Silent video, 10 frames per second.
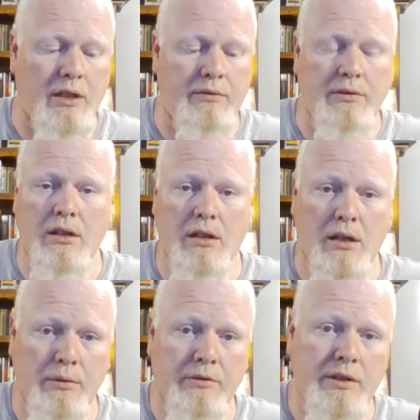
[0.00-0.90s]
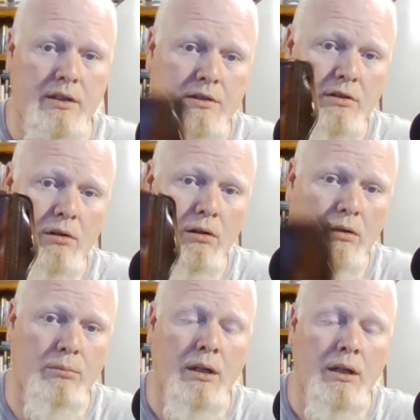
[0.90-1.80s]
I've done a couple of videos on
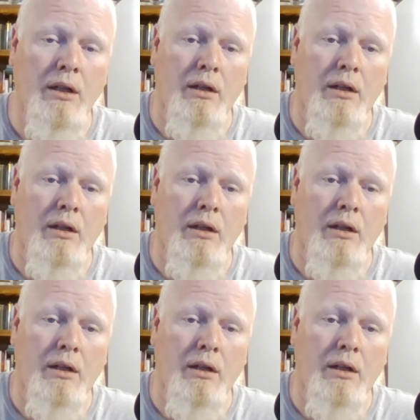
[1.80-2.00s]
them,